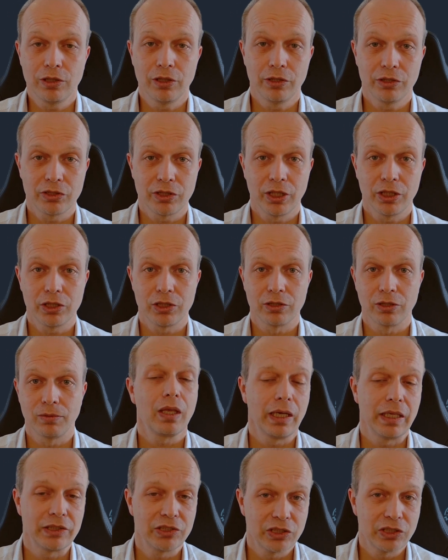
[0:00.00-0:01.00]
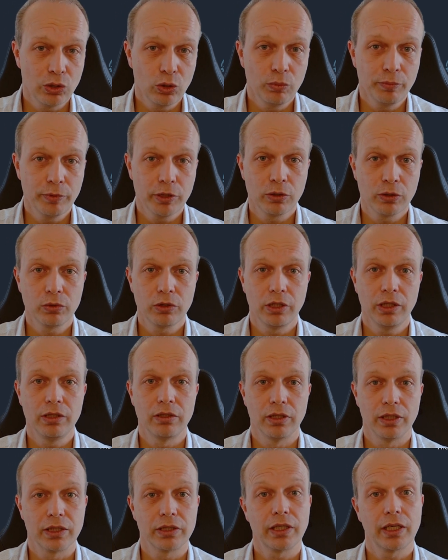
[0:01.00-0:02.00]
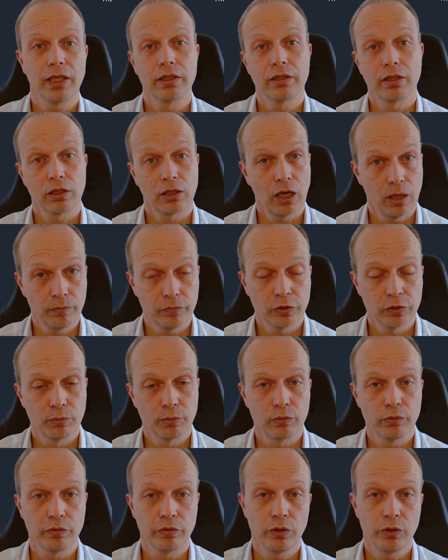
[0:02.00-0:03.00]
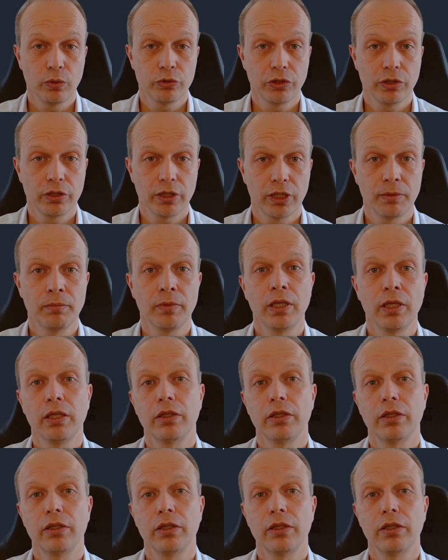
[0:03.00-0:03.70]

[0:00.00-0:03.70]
essential. Assuming you did that and are comfortable with using them,